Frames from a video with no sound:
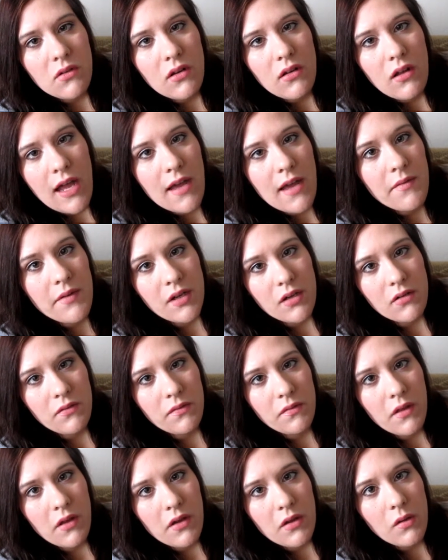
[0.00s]
a heavier
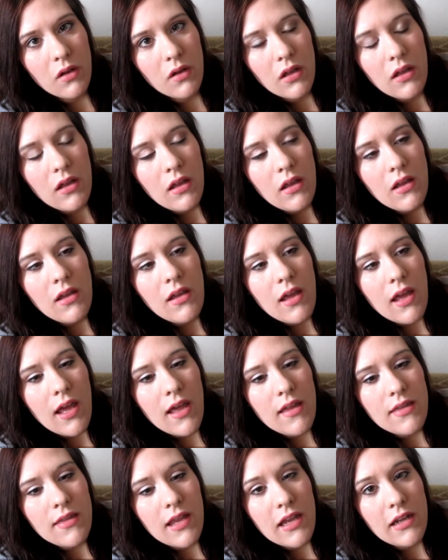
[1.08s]
flow
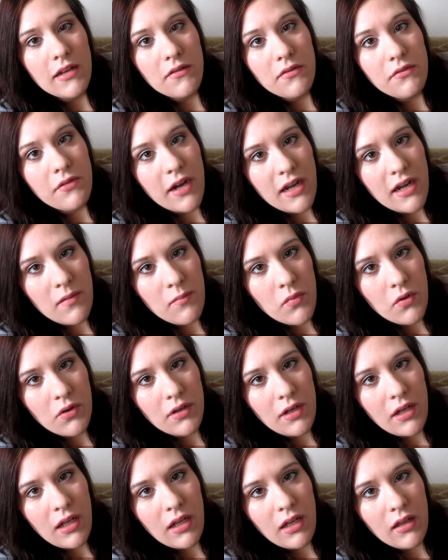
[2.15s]
and then Friday
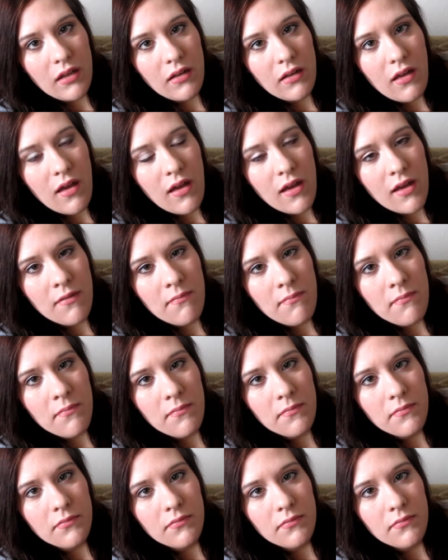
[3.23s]
morning um,